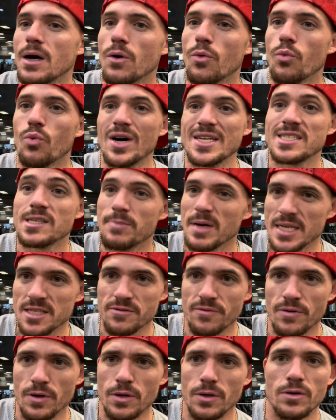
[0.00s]
What's the best
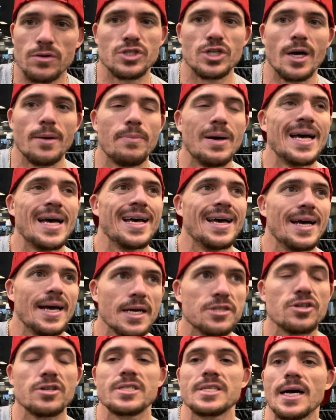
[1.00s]
vertical jump
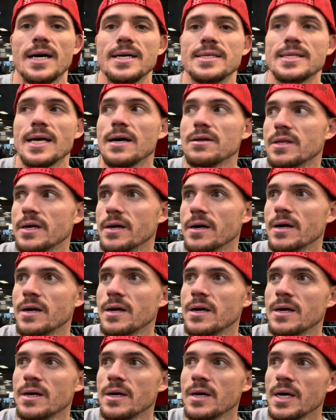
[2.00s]
exercise out there?
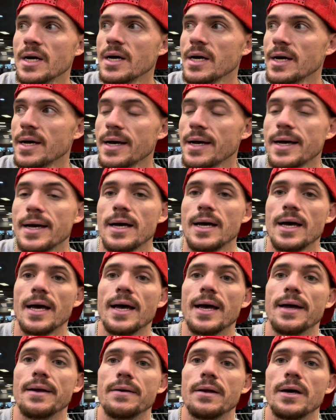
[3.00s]

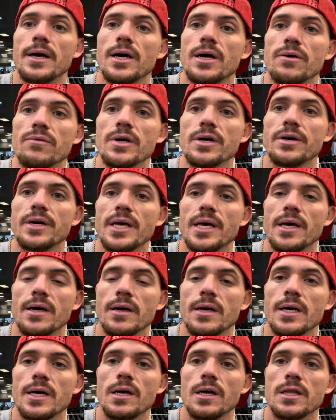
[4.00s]
And really,
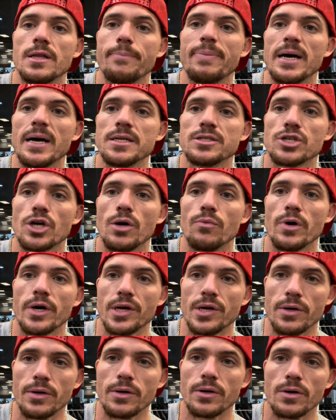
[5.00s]
it depends on
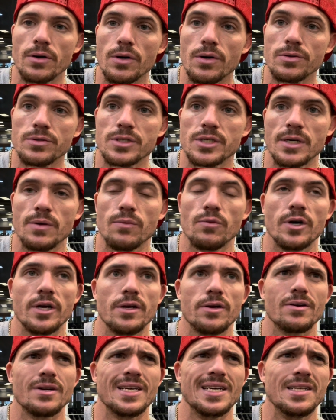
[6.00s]
what your goals and what
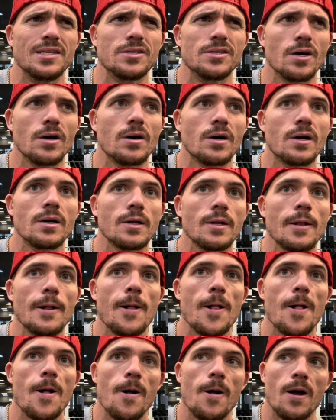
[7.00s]
your needs are.
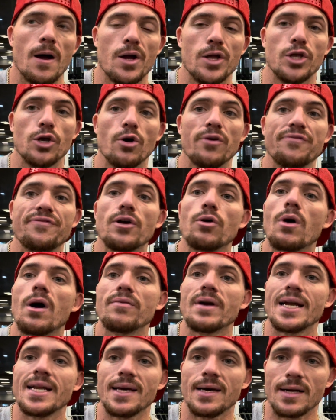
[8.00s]
You know, if you're
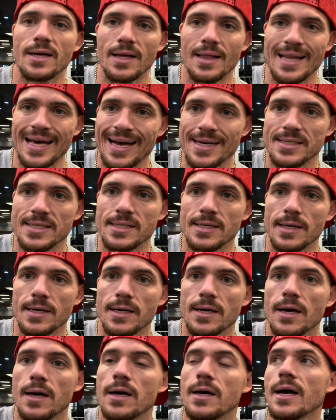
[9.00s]
already an
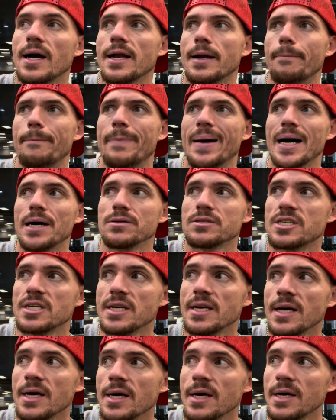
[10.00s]
elastic, kind of
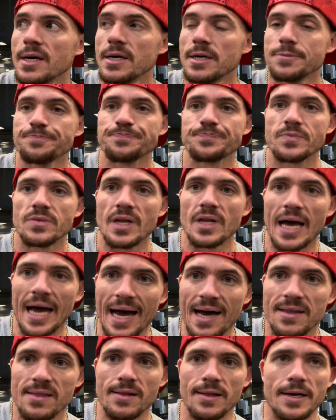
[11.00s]
bouncy
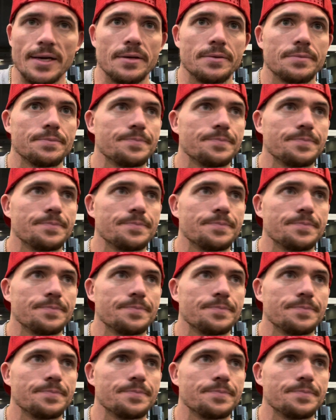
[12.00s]
athlete,